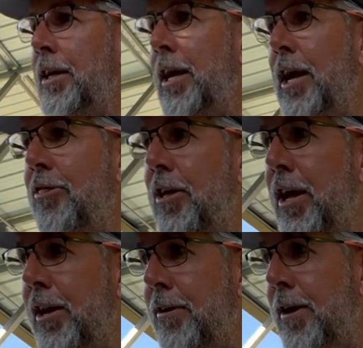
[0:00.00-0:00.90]
And
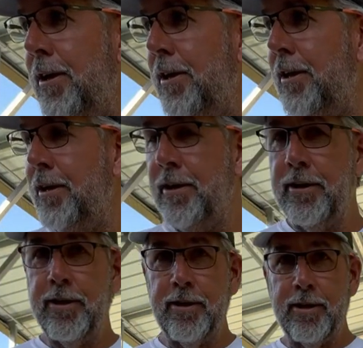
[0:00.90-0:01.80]
then
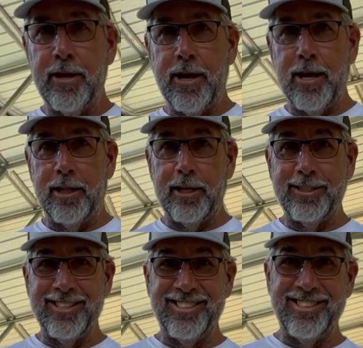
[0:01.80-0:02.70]
I like
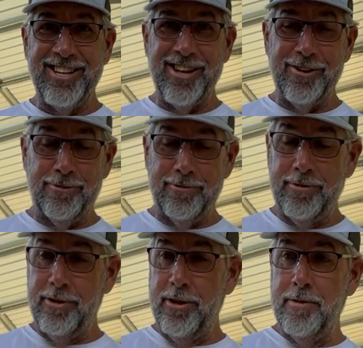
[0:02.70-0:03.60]
to snell
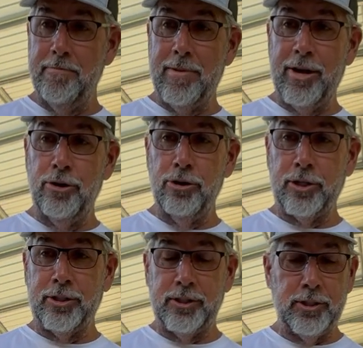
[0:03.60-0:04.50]
my
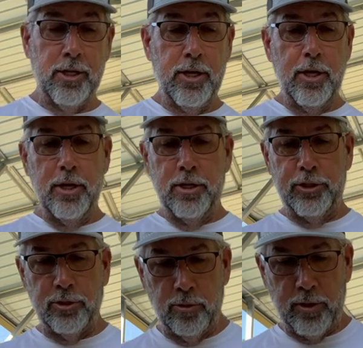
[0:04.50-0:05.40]
hooks.
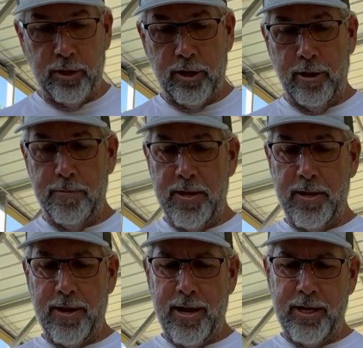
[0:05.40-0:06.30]
So I'm gonna come
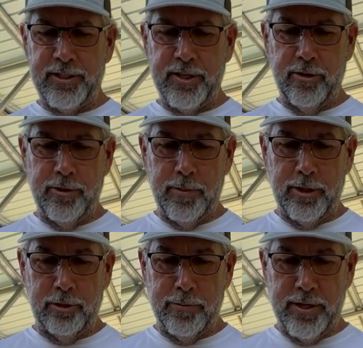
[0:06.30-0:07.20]
in, I snell them a
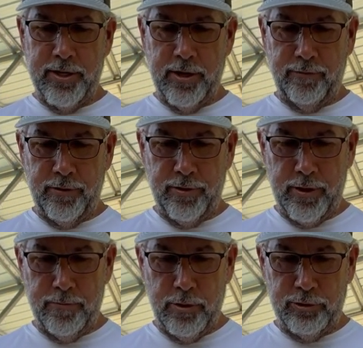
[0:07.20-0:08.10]
little bit different
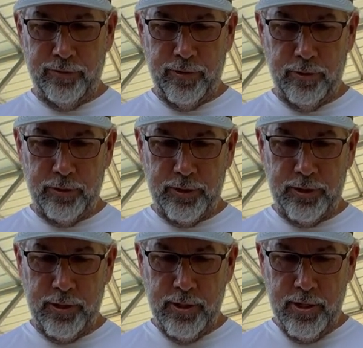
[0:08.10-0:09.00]
than most
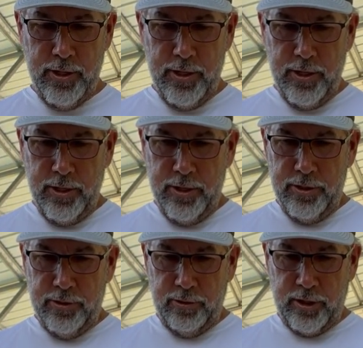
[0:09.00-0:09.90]
folks.
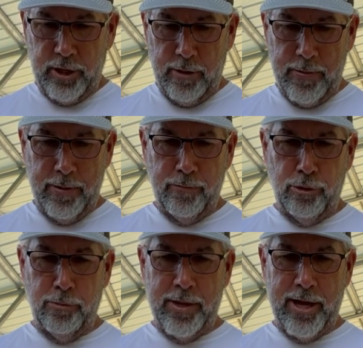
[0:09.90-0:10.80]
So I'm gonna come in,
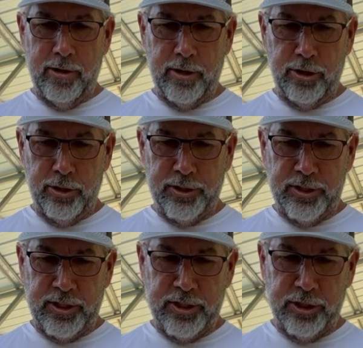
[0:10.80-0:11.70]
pull me out a good
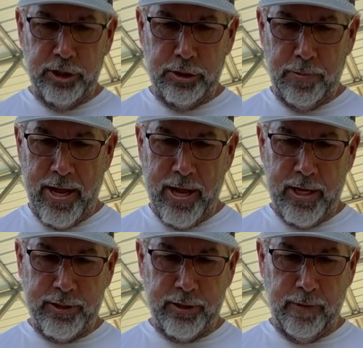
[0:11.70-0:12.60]
six inches
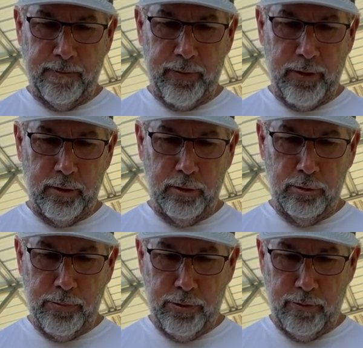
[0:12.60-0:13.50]
past,
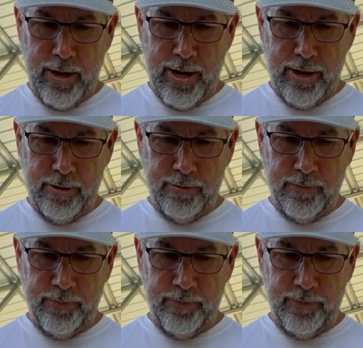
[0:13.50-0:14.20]
loop it around,